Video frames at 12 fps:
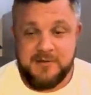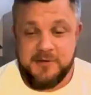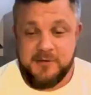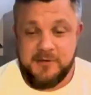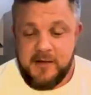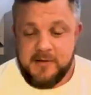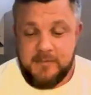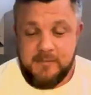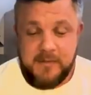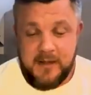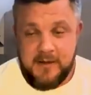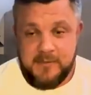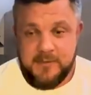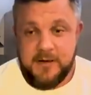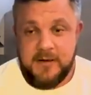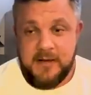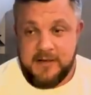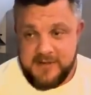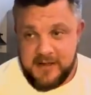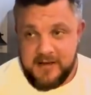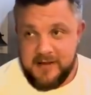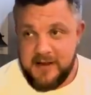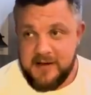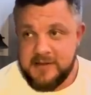So sometimes when it tastes
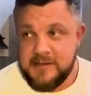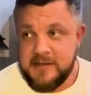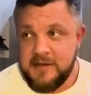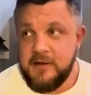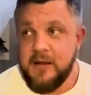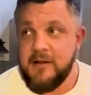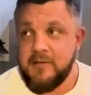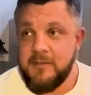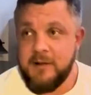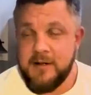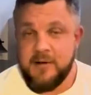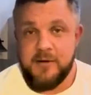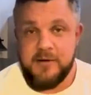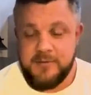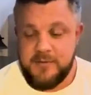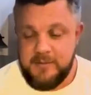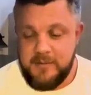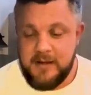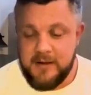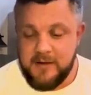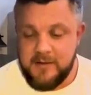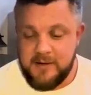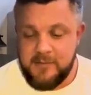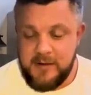that nice, you have to make a noise when you make it,
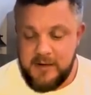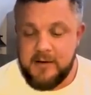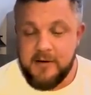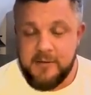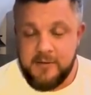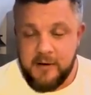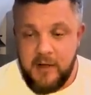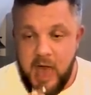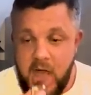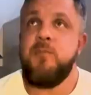when you eat it, sorry.